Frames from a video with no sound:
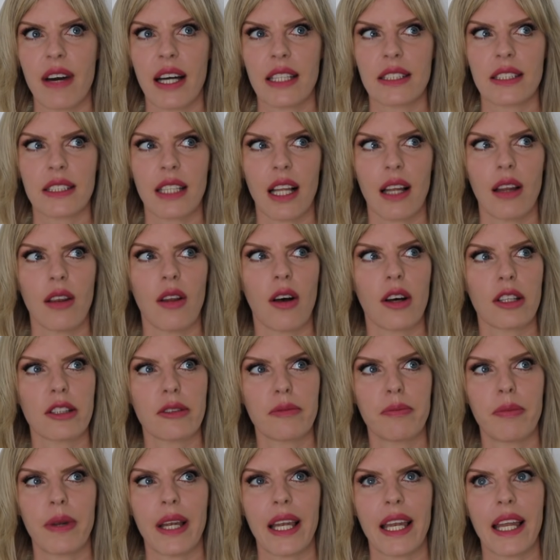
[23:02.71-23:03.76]
that's a
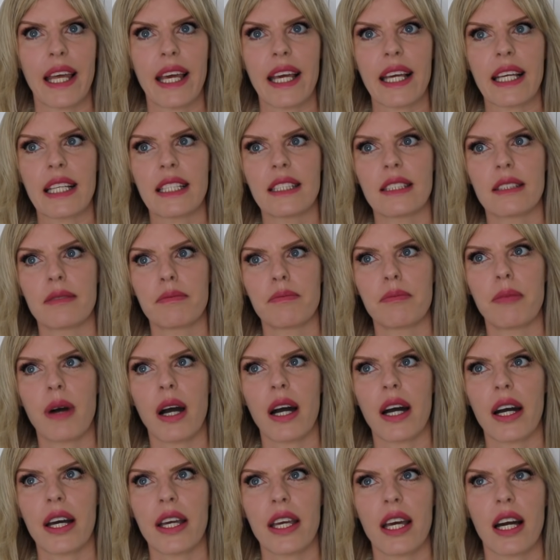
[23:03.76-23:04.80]
lot played
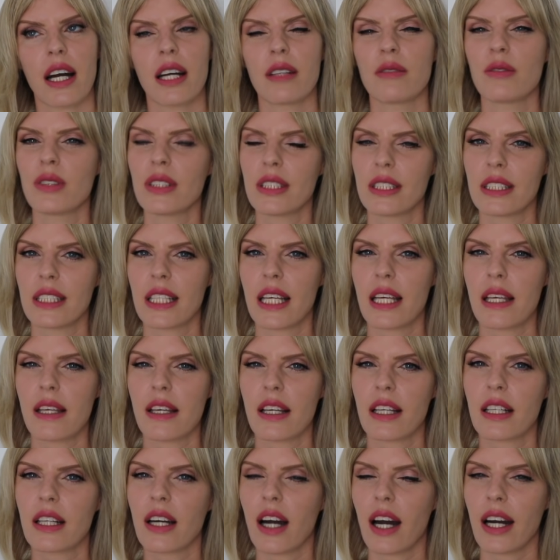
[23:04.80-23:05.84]
by, I would
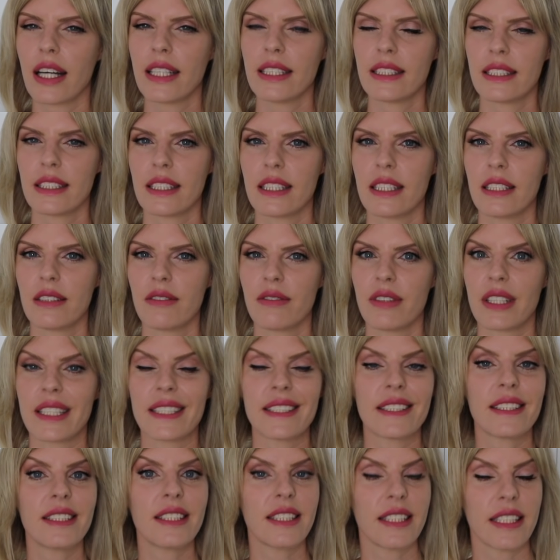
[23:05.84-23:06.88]
say, guys in their
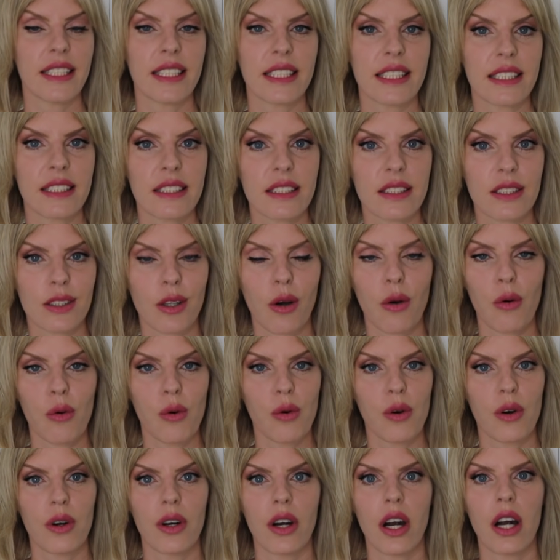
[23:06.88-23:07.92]
teens
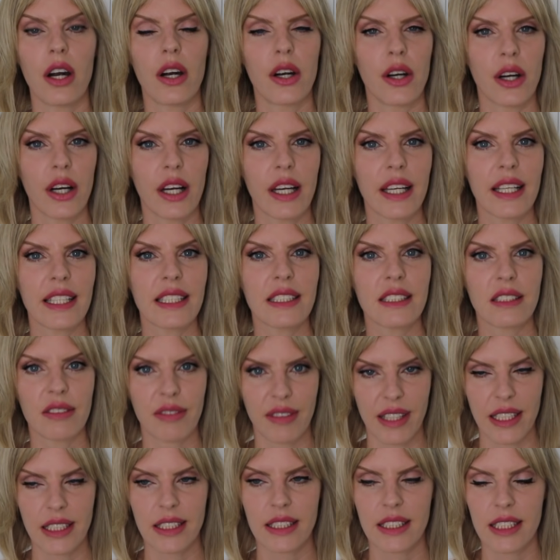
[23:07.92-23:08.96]
or early
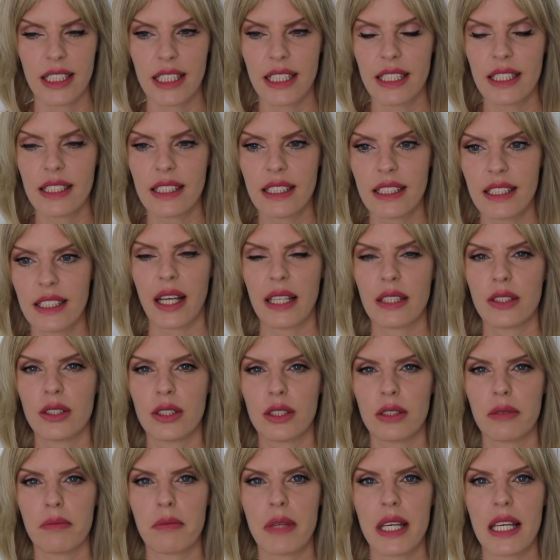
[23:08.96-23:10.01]
20s. It's
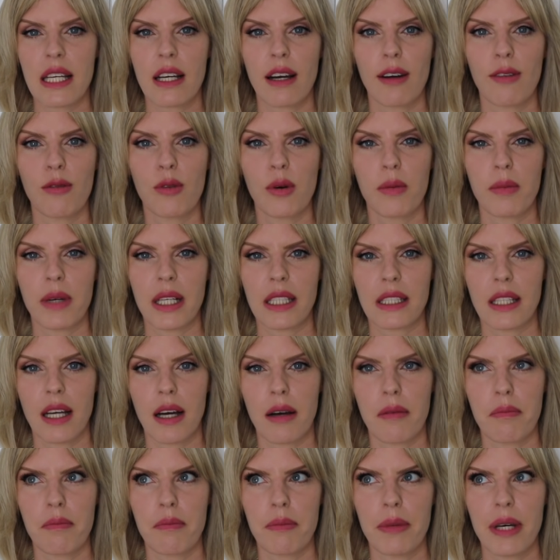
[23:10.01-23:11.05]
to make a woman
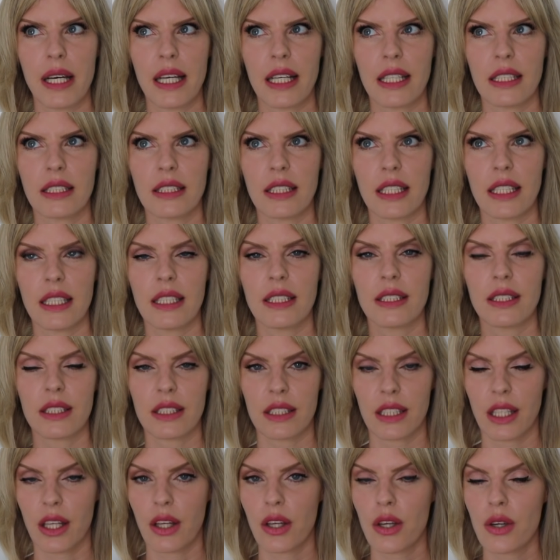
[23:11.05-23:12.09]
a bit
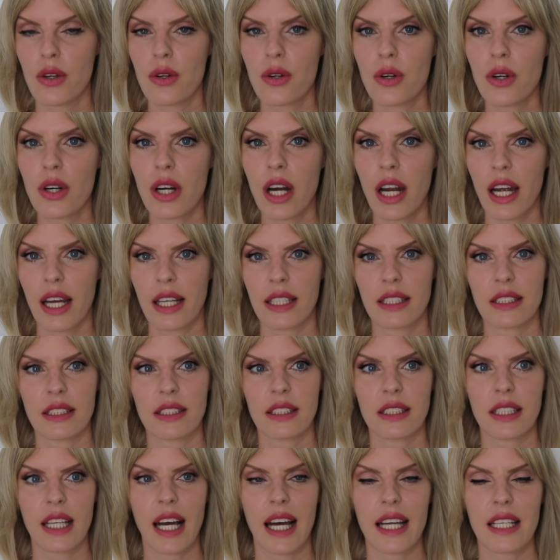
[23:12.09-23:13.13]
insecure
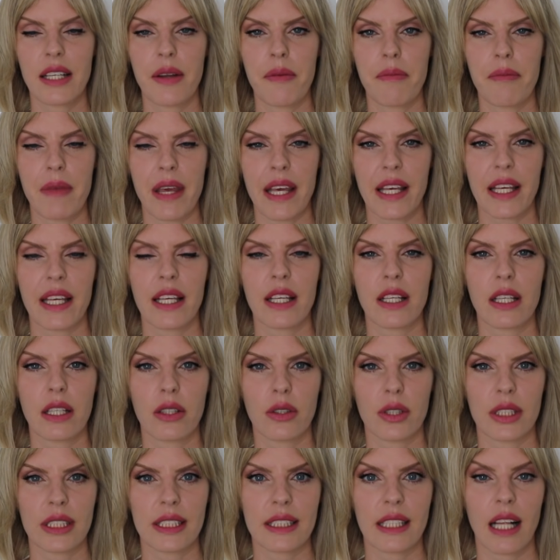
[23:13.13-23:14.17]
and kind of making
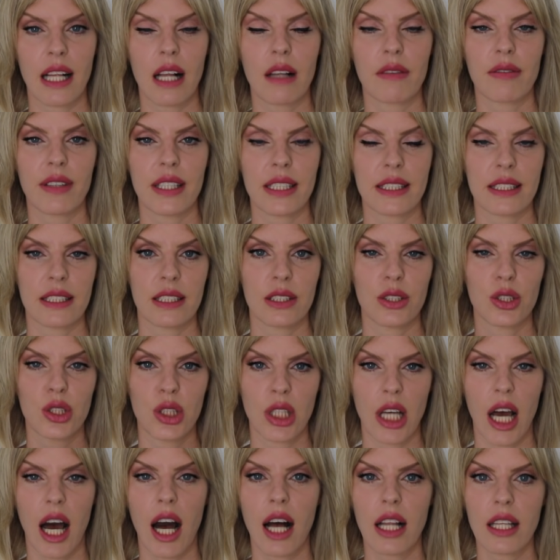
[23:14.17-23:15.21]
yourself as a
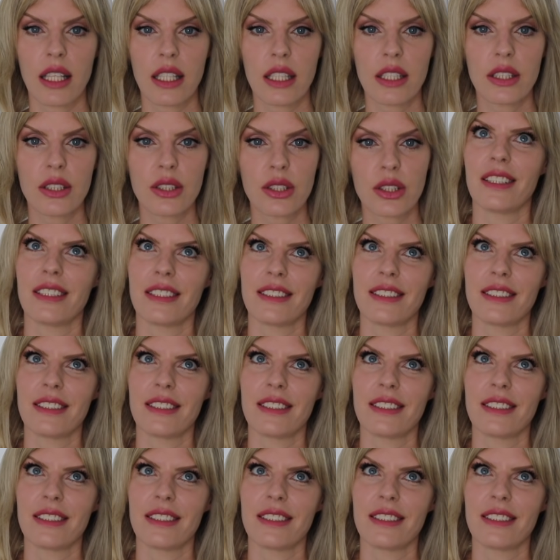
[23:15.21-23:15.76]
challenge.